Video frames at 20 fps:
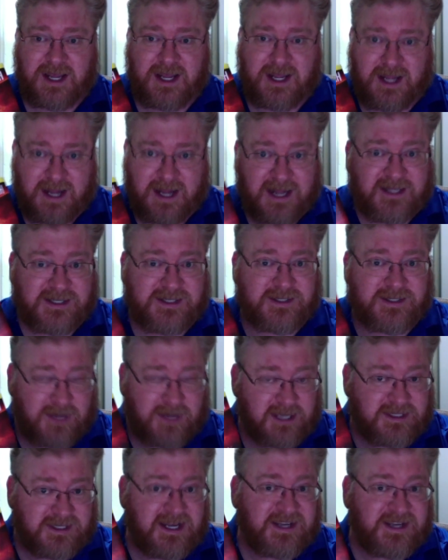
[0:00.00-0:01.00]
It's
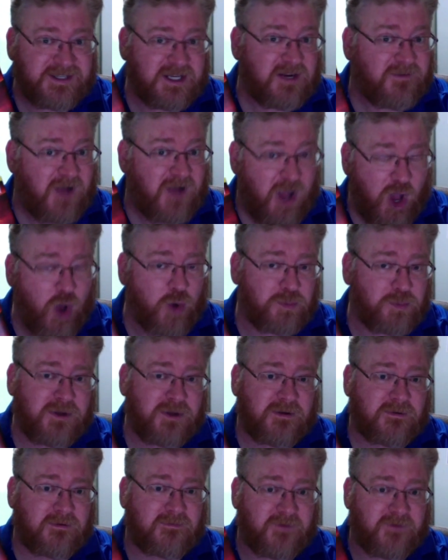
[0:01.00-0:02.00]
a season of hope
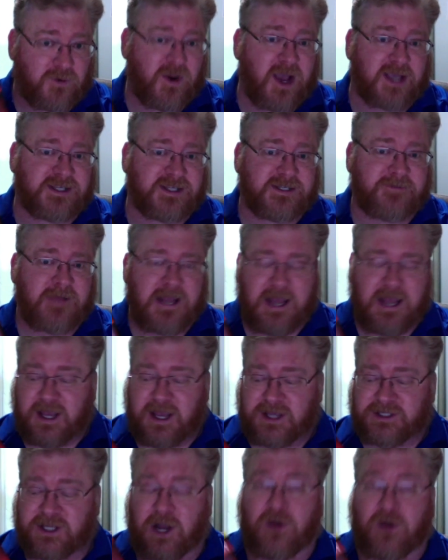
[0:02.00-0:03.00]
for us.
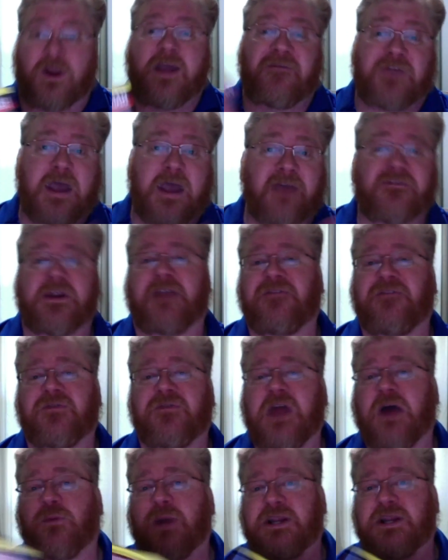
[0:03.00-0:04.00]
So if you have if
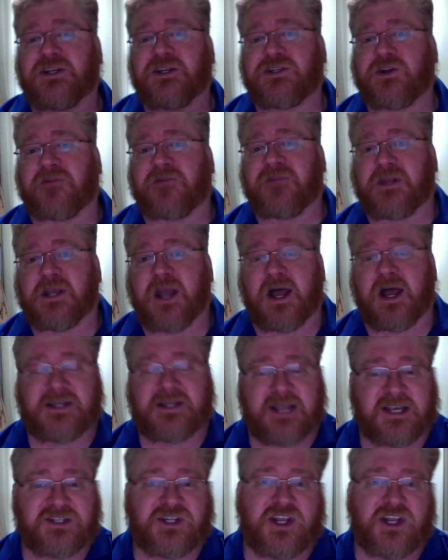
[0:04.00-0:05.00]
you've not registered for the
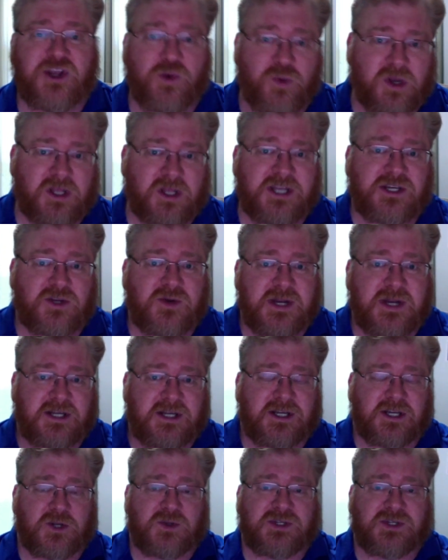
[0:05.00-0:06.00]
contest, you really do need
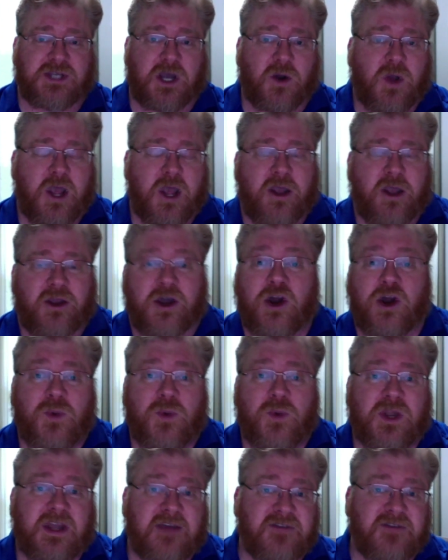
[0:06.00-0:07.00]
to do so. Go to
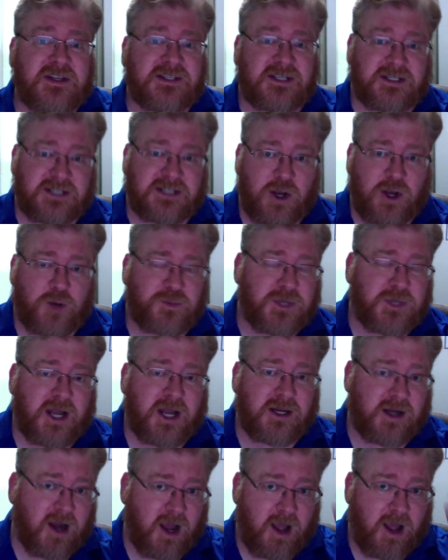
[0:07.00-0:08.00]

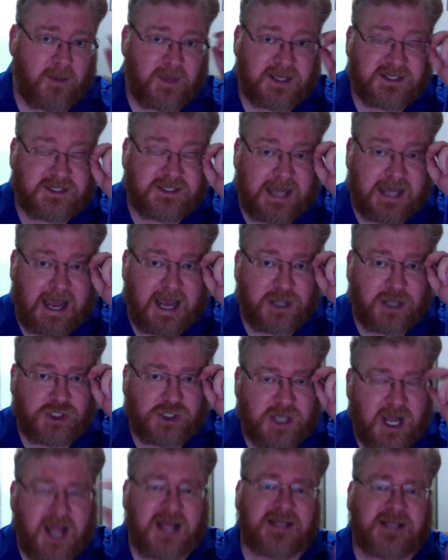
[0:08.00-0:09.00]
1160hope.com slash
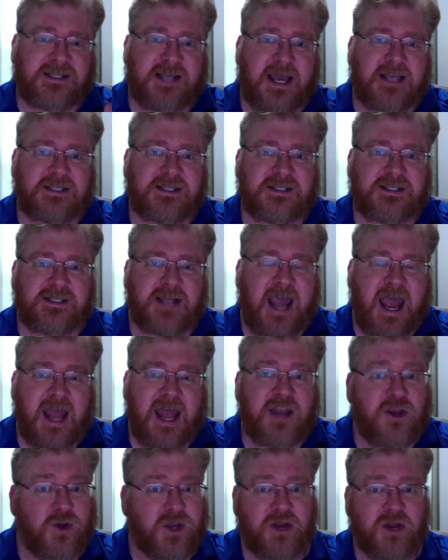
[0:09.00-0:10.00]
contest
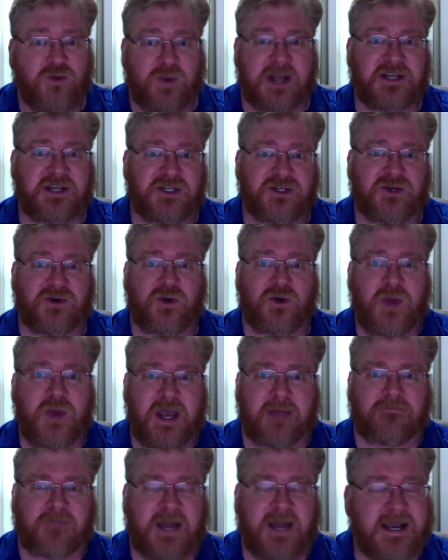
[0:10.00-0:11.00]
and you can register to
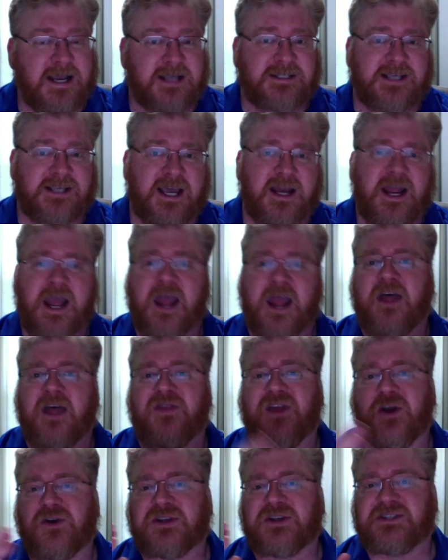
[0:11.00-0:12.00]
win. Like I said,
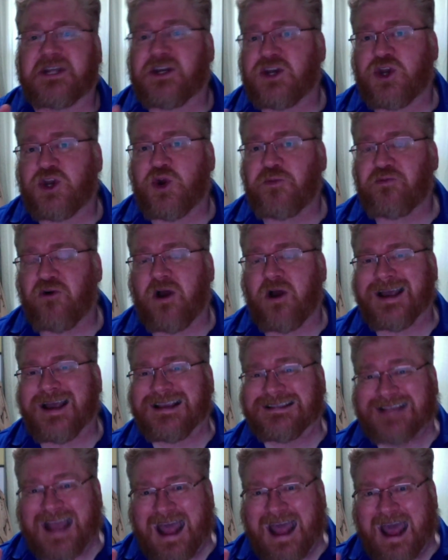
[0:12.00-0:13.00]
there is a new
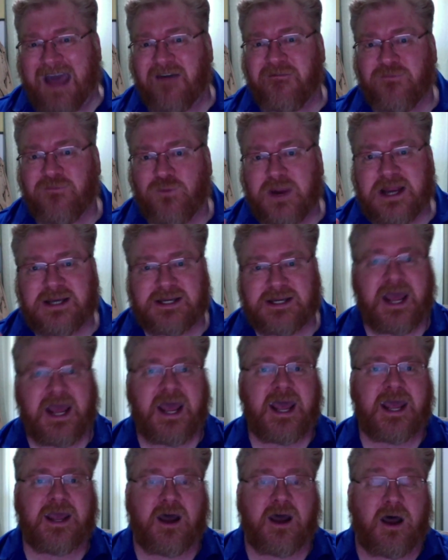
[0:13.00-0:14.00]
prize every
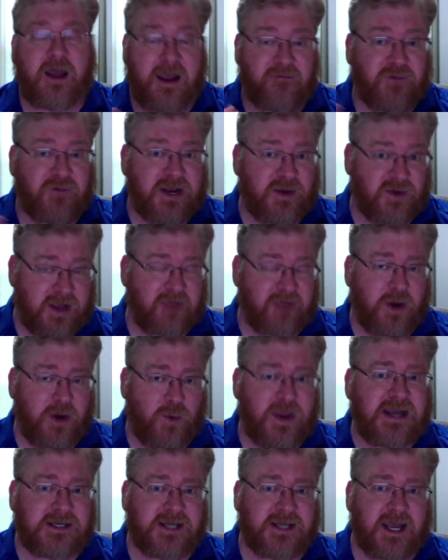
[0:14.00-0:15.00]
day, uh, every every
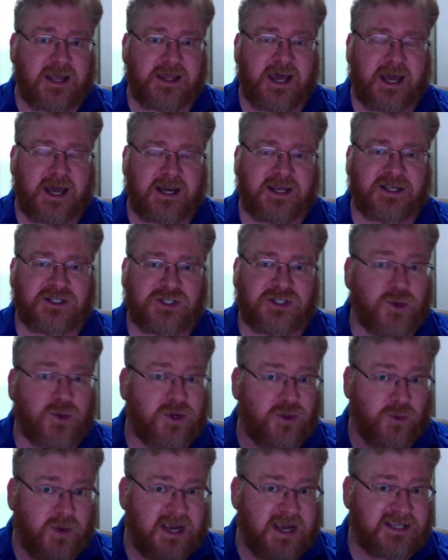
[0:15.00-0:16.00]
weekday that is, through
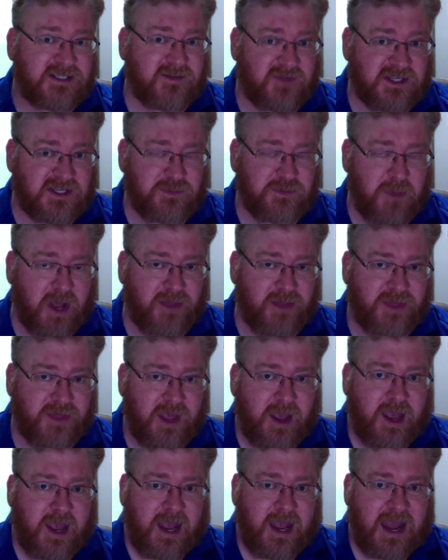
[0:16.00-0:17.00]
the rest of this month.
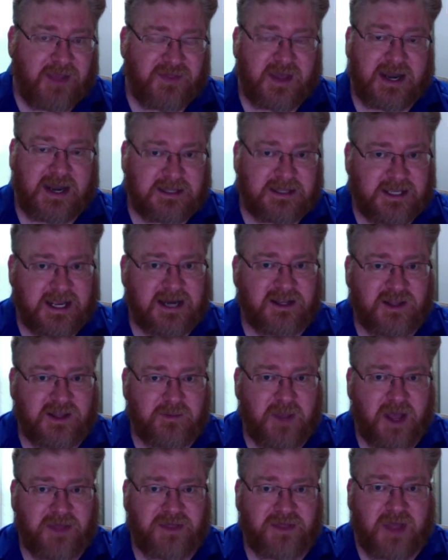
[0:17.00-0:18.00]
And then at the end of the
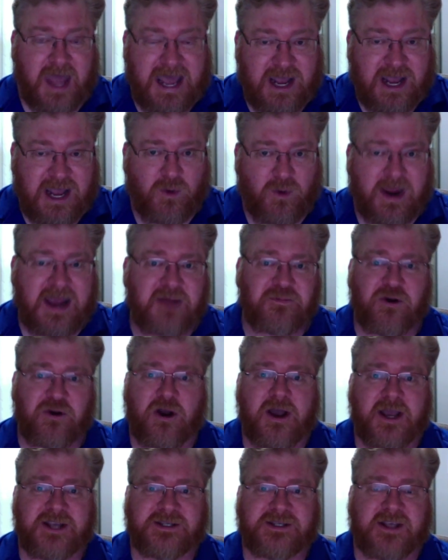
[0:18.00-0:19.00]
month, a grand
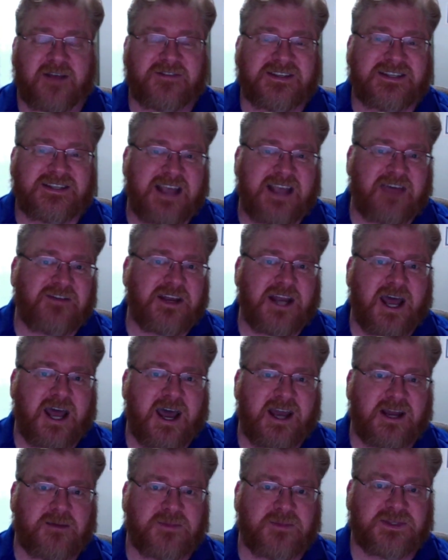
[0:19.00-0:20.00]
prize of seven
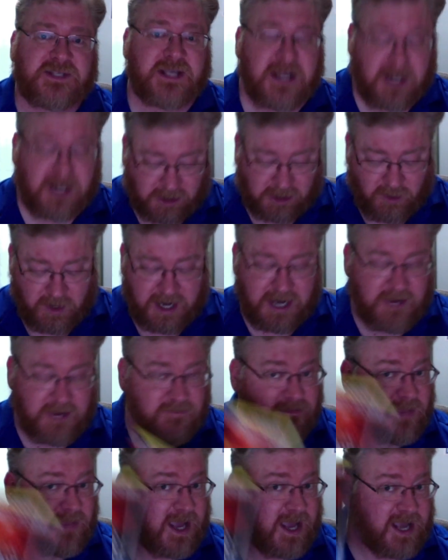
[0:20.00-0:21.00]
items,
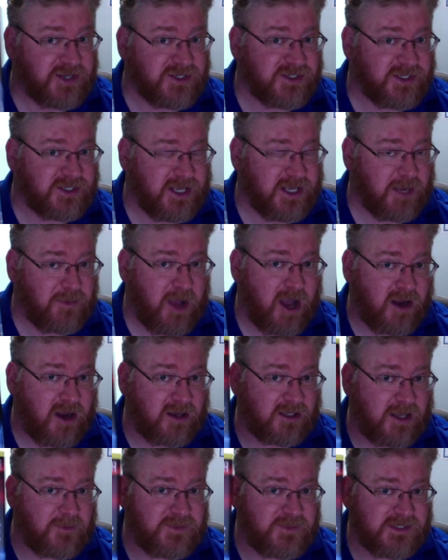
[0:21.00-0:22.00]
including Agents of the
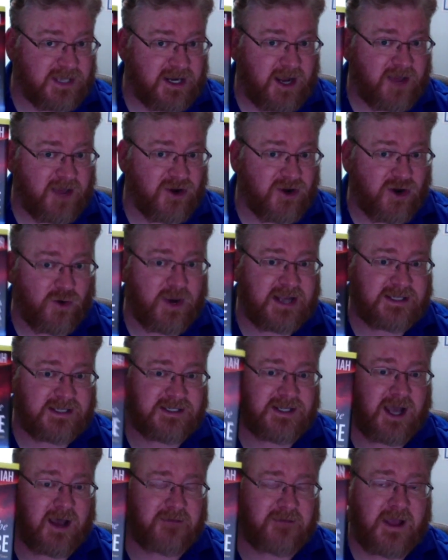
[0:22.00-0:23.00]
Apocalypse and other great
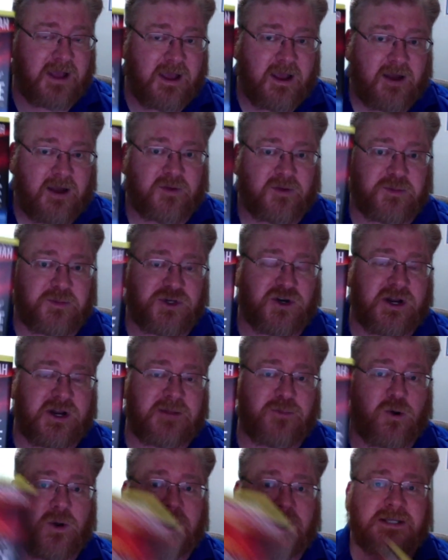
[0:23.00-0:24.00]
stuff from Turning
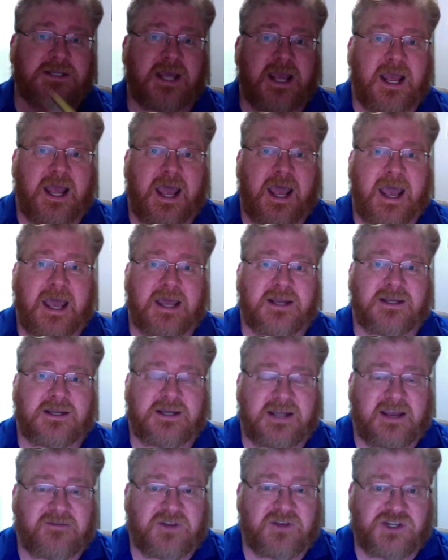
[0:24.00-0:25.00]
Point and David